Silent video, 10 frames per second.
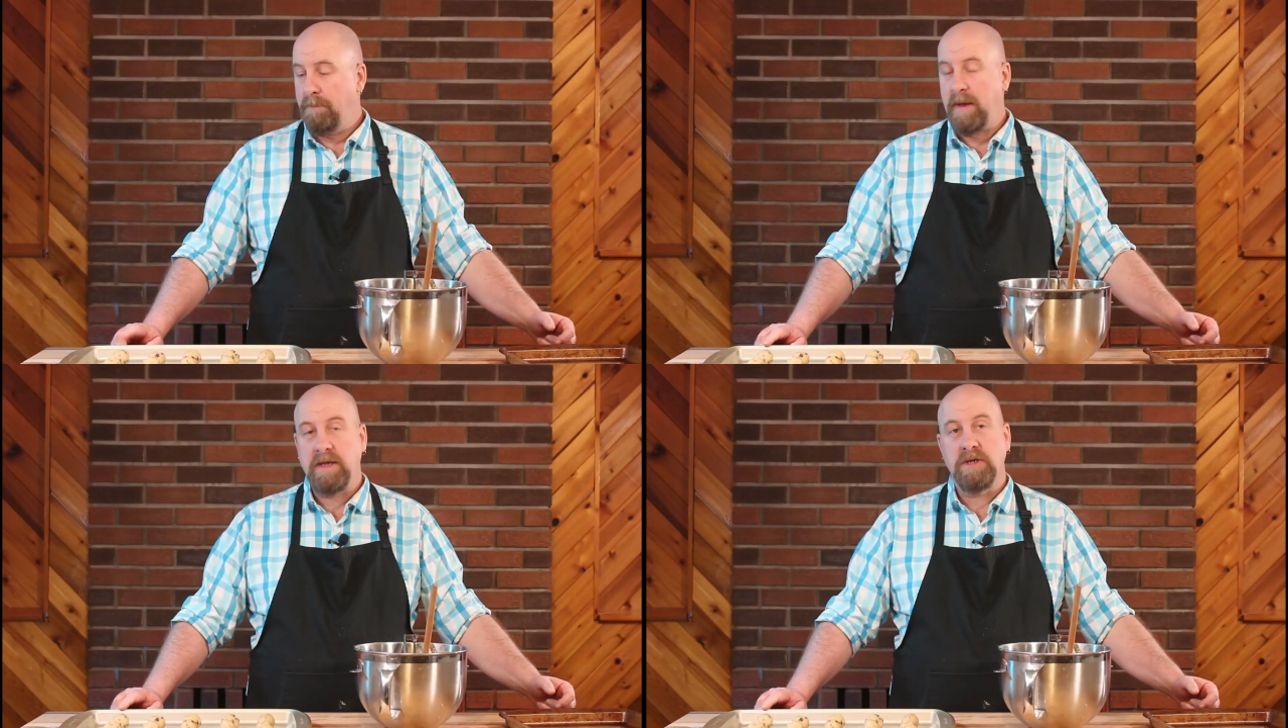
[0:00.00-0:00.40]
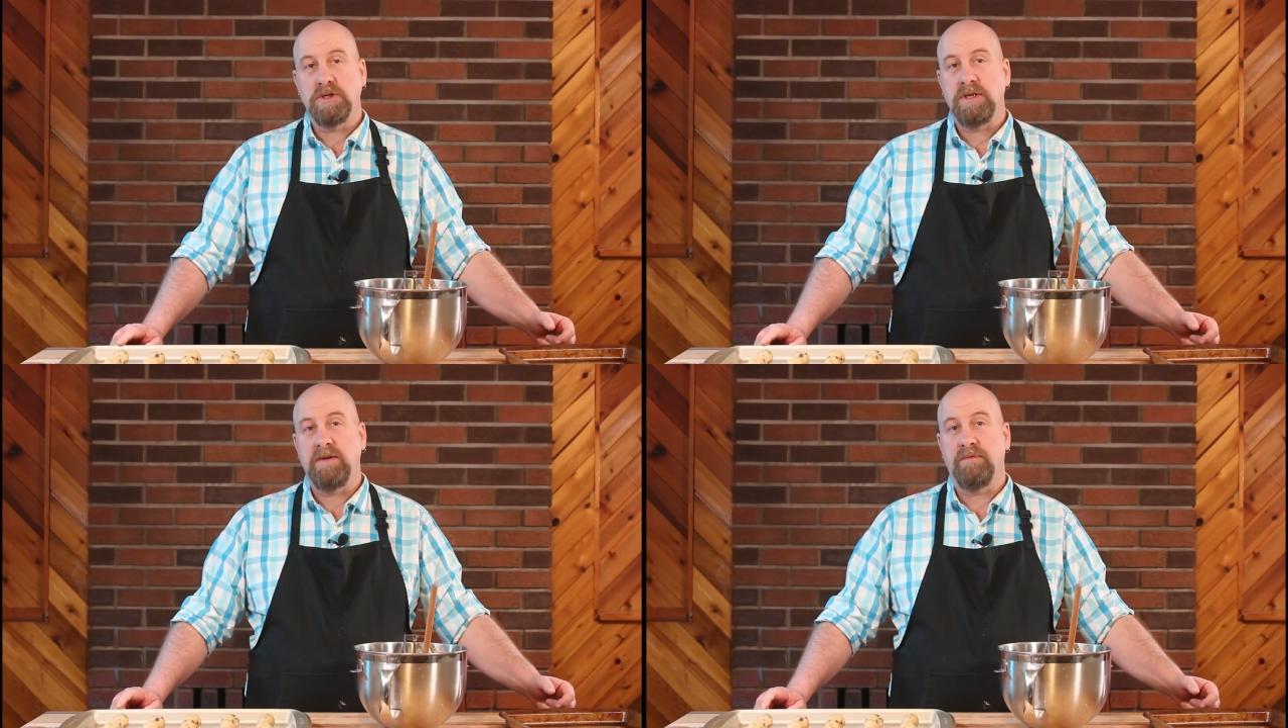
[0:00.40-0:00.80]
baking
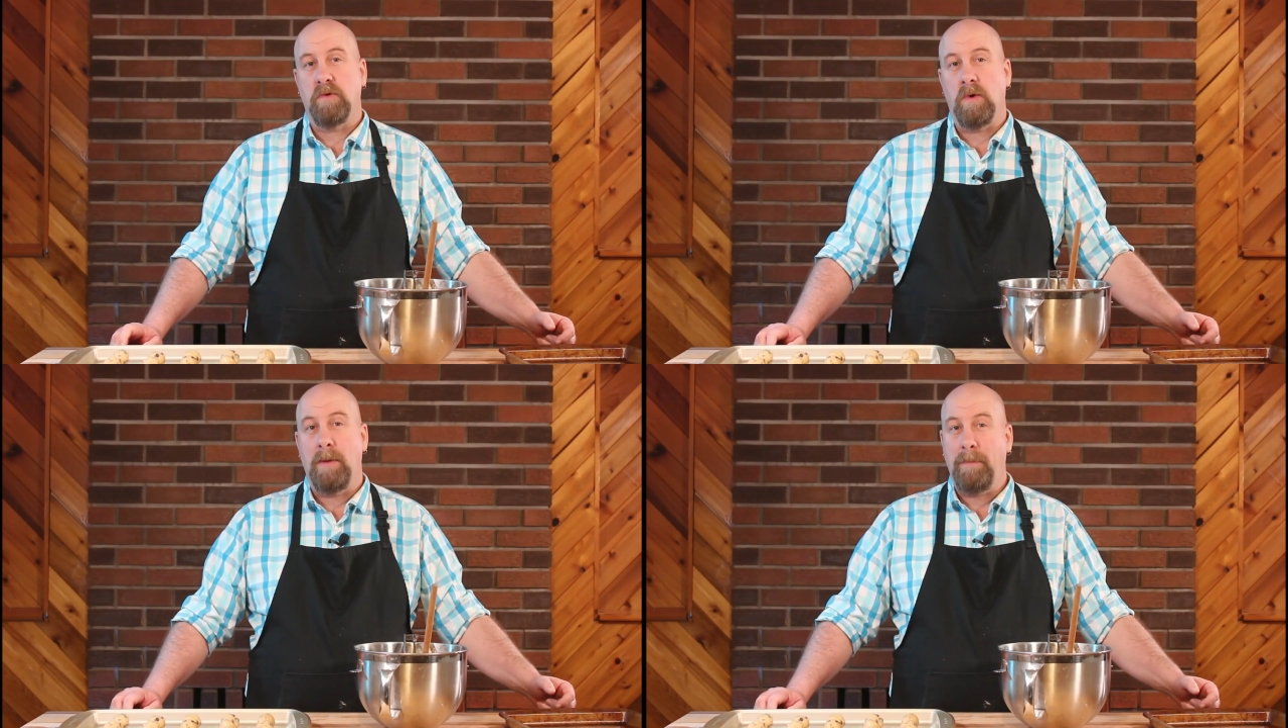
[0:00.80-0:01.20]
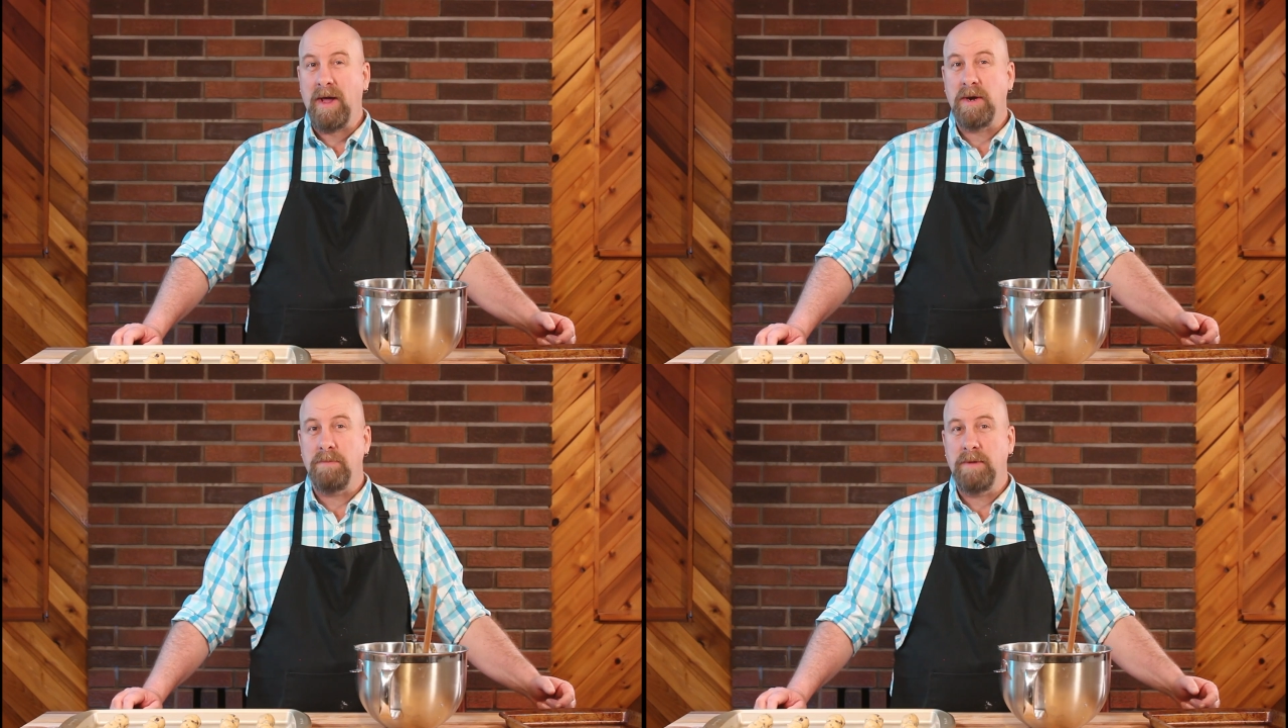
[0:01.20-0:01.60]
sheet for
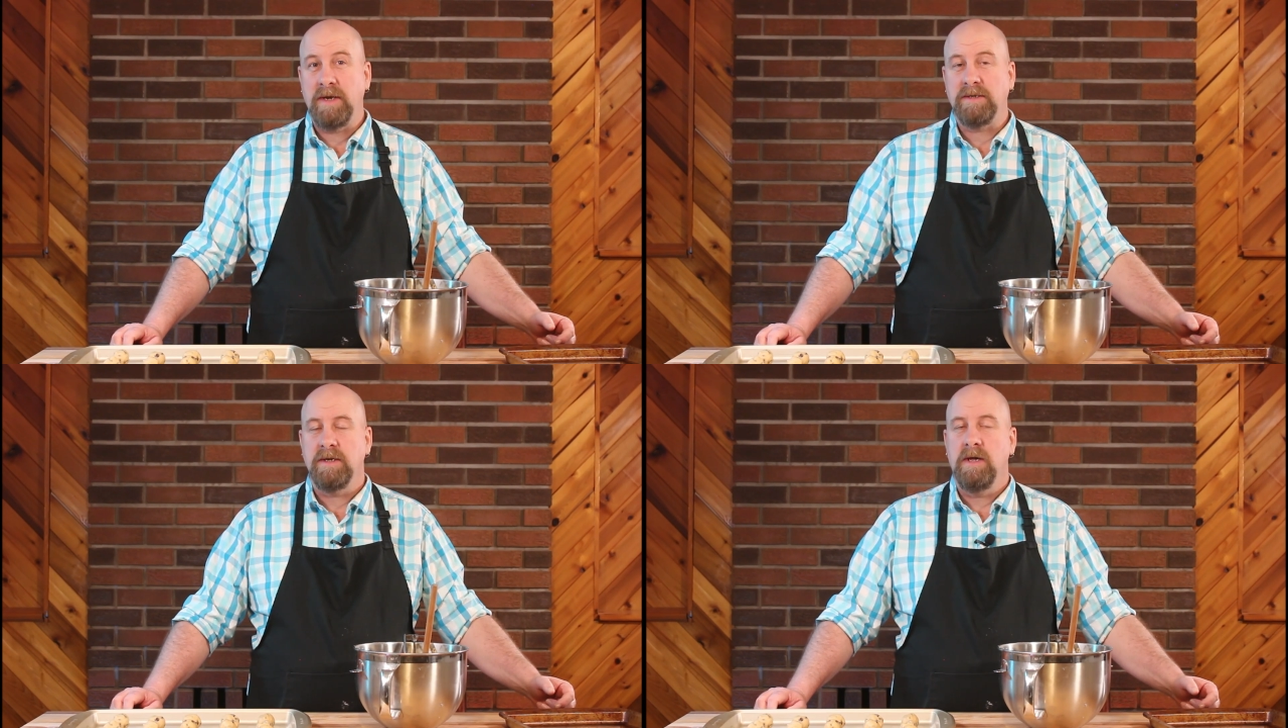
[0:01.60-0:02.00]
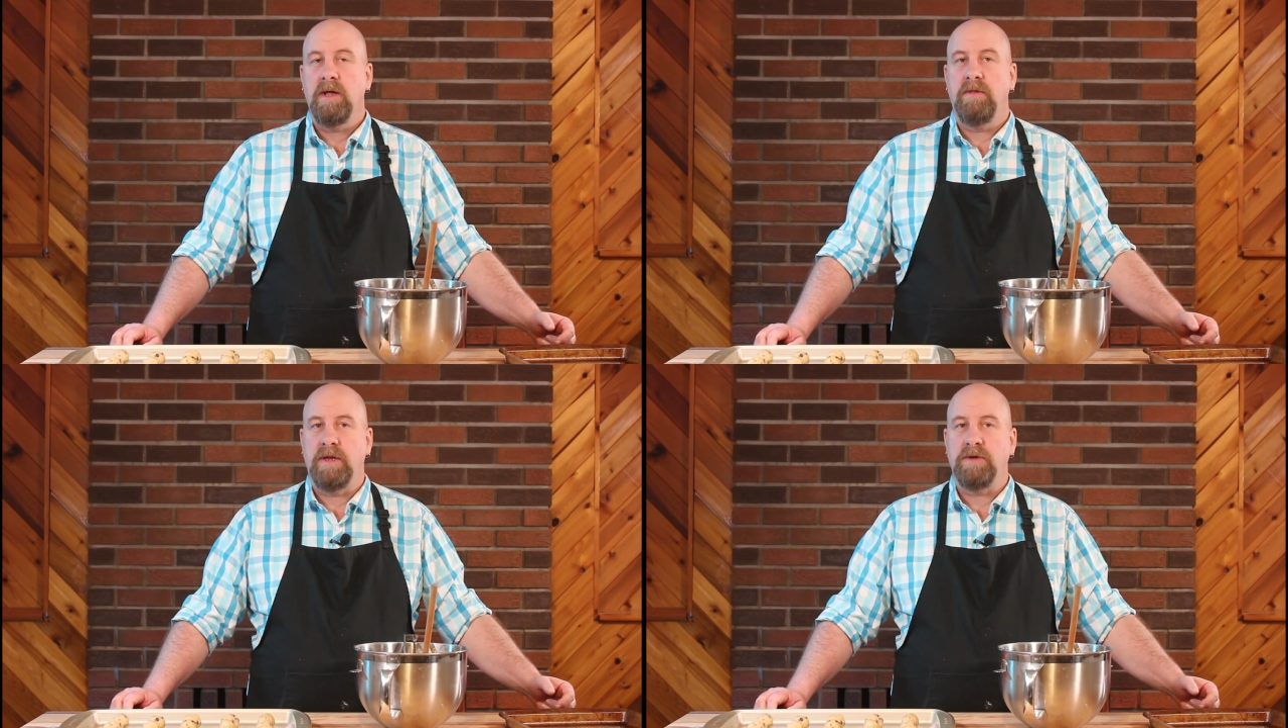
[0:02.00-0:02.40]
about a minute,
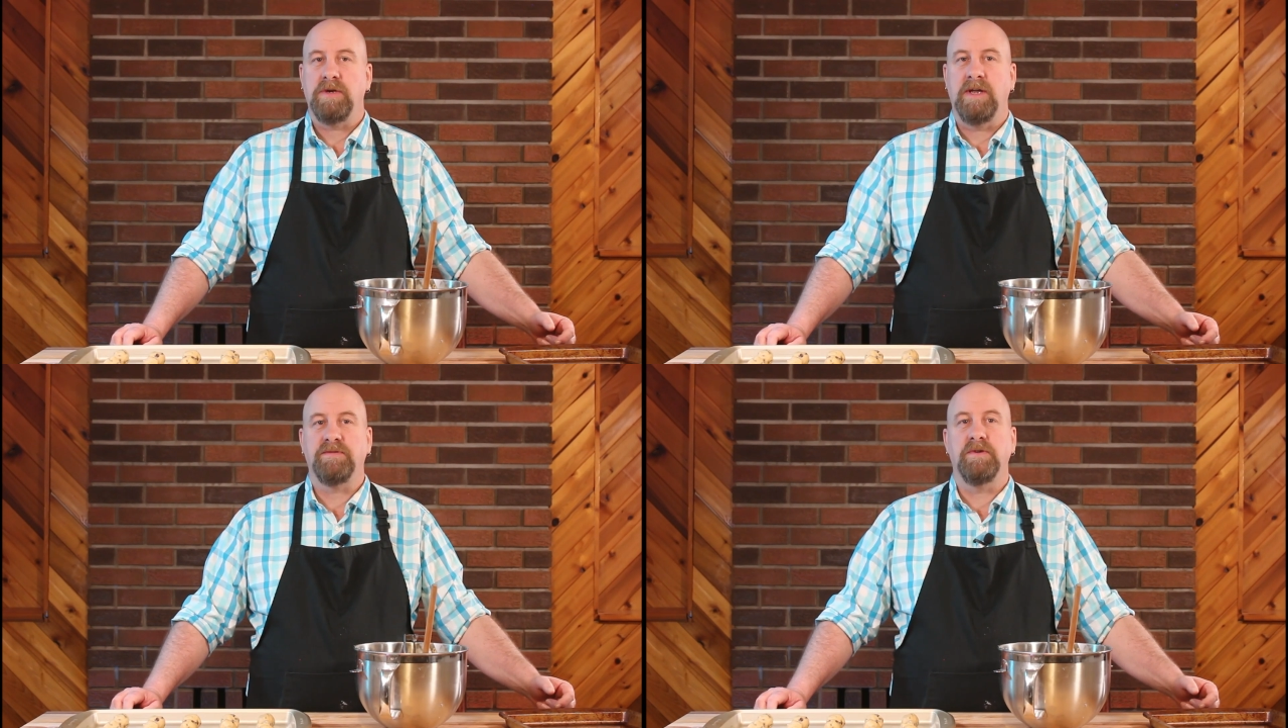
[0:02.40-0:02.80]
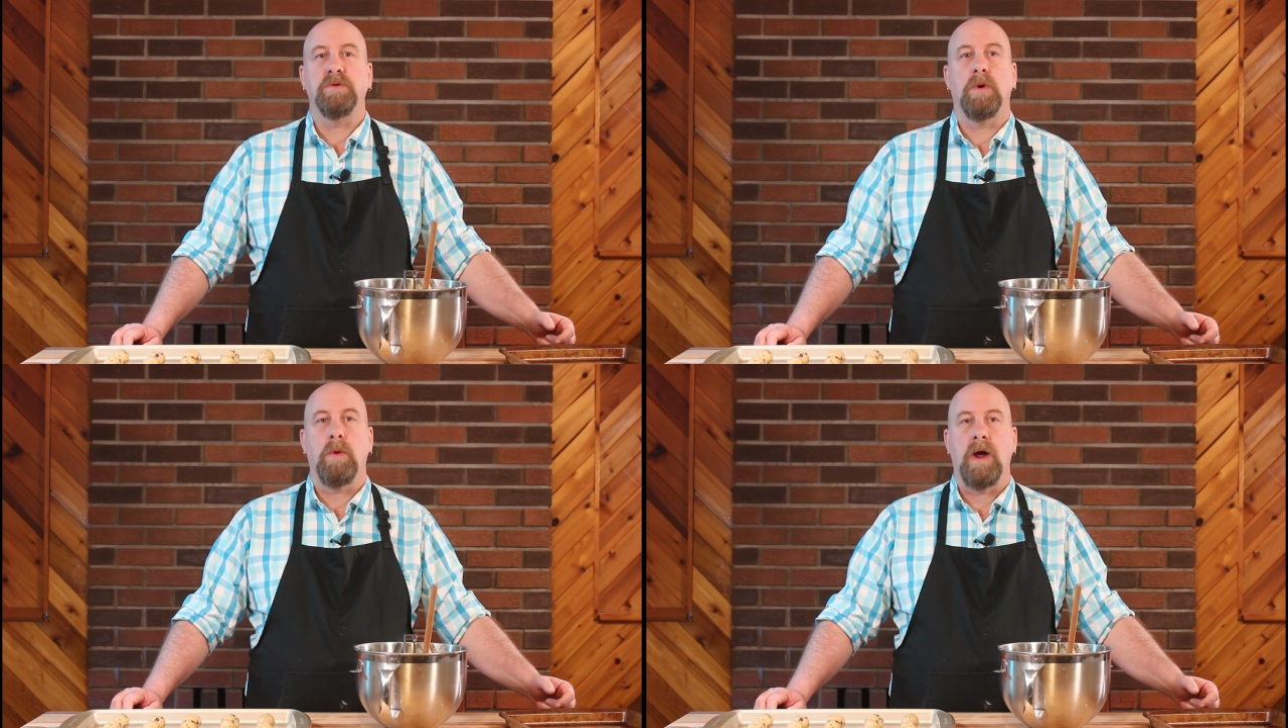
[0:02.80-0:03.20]
then transfer
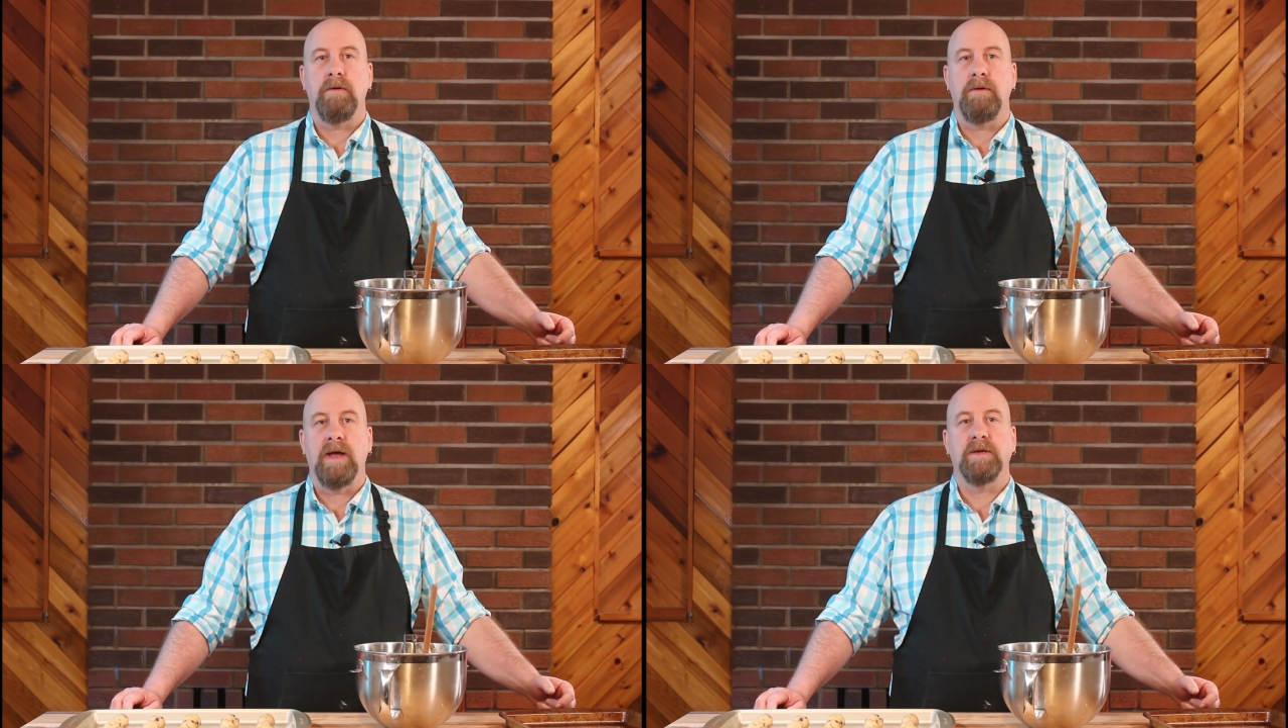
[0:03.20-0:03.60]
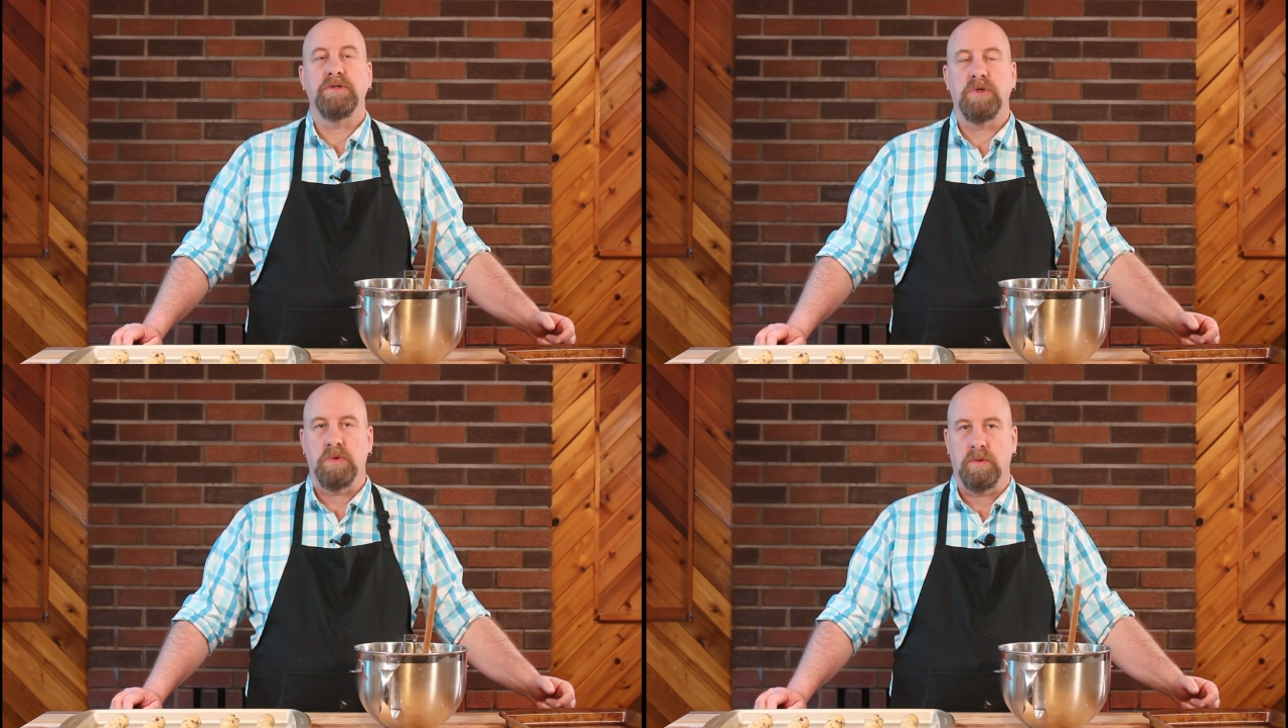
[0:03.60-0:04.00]
to a wire rack
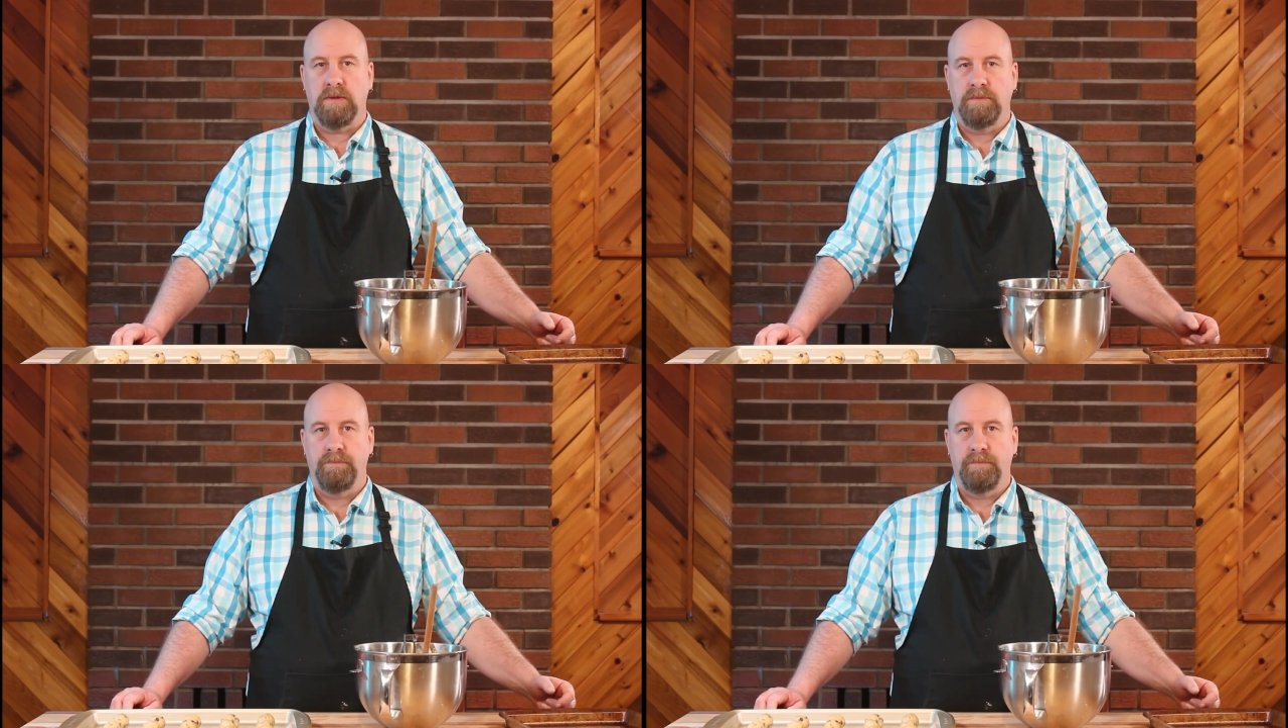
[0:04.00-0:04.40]
to cool.